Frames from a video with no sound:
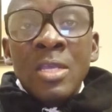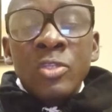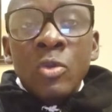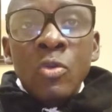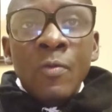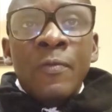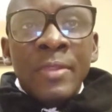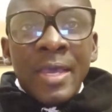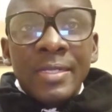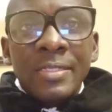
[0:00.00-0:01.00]
So look for
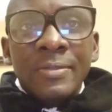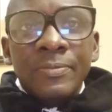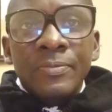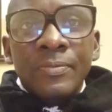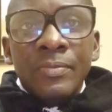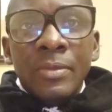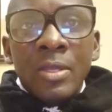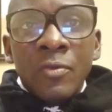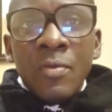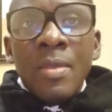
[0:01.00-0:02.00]
that.
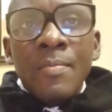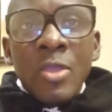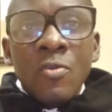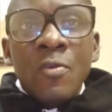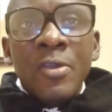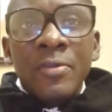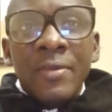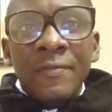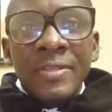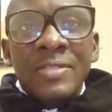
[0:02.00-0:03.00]
Remember, you're going on
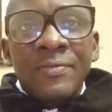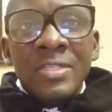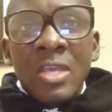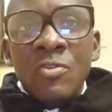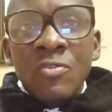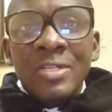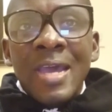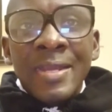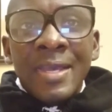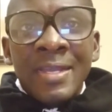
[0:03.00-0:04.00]
a Vist Visa. You're not
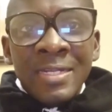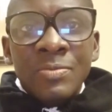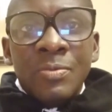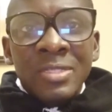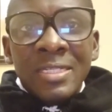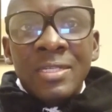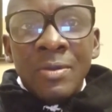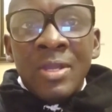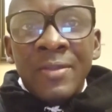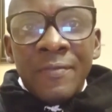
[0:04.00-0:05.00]
under any
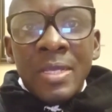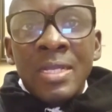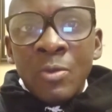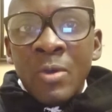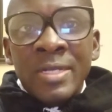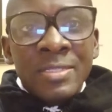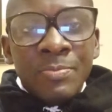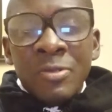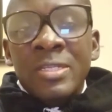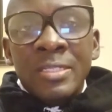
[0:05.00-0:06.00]
sponsorship, anyone's
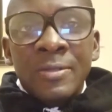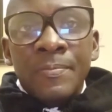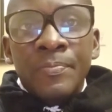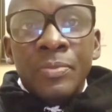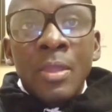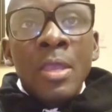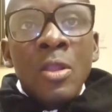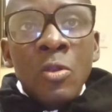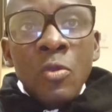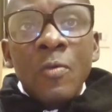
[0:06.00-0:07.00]
sponsorship.
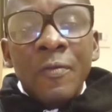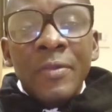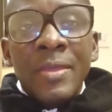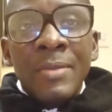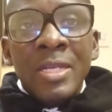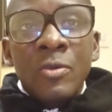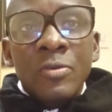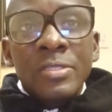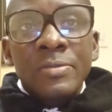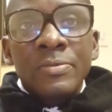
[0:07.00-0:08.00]
Look for the
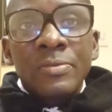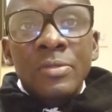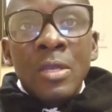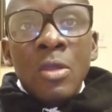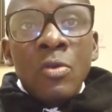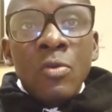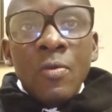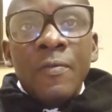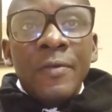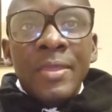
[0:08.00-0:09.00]
medicals.
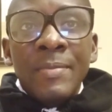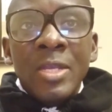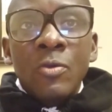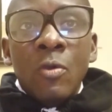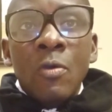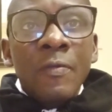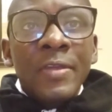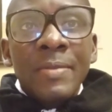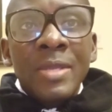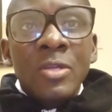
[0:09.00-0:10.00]
Look for the medical. Go
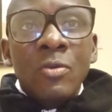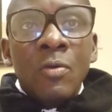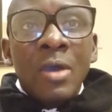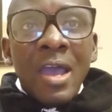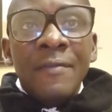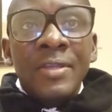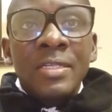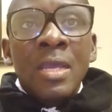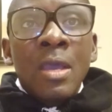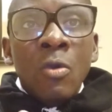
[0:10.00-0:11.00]
for the medical. Have it.
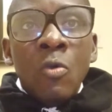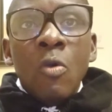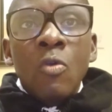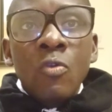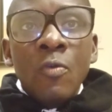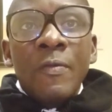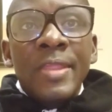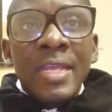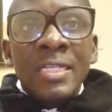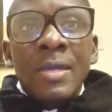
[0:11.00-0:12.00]
Go look for
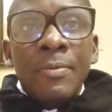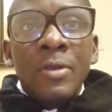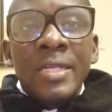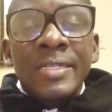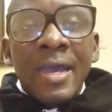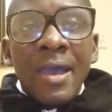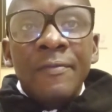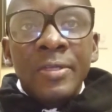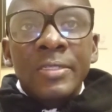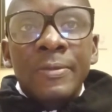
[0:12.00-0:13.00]
the Interpol letter.
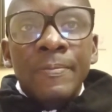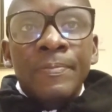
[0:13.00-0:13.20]
Have it.